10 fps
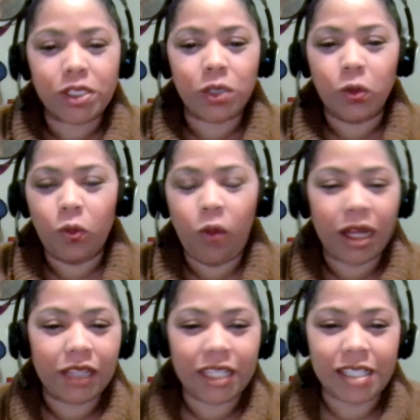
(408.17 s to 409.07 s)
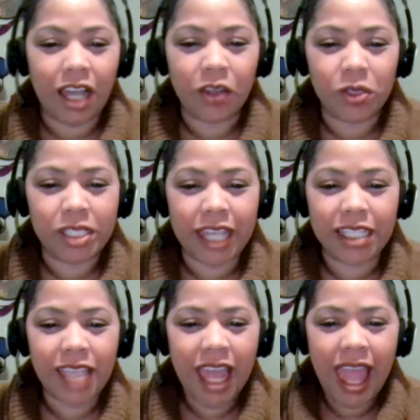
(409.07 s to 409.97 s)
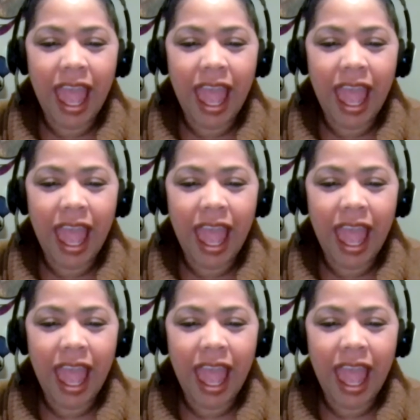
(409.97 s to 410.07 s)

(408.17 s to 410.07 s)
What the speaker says: to one of these other states?